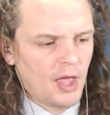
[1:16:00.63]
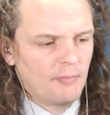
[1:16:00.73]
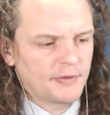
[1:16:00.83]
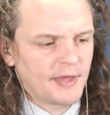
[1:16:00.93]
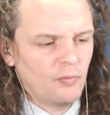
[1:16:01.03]

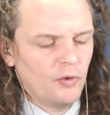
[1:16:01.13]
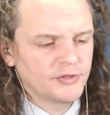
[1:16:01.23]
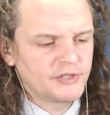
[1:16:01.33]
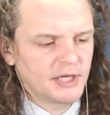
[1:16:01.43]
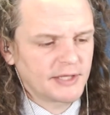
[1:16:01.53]
but they will
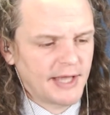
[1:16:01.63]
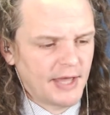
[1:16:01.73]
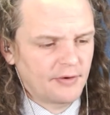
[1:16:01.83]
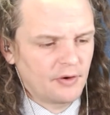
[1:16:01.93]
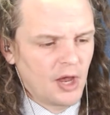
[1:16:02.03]
stick
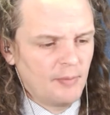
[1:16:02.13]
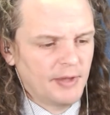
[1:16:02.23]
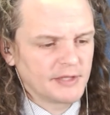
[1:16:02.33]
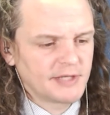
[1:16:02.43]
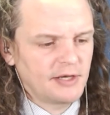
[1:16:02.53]
together
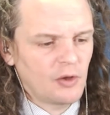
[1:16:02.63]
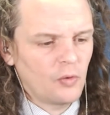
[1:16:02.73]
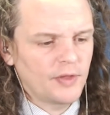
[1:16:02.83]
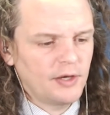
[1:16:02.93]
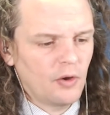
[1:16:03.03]
because they know
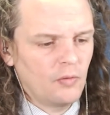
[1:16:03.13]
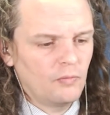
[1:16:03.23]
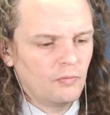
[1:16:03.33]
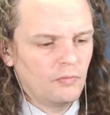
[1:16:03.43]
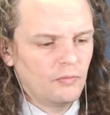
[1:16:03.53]
they don't.
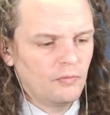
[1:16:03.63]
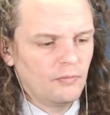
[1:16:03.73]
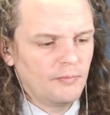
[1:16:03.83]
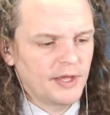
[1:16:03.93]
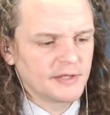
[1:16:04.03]
If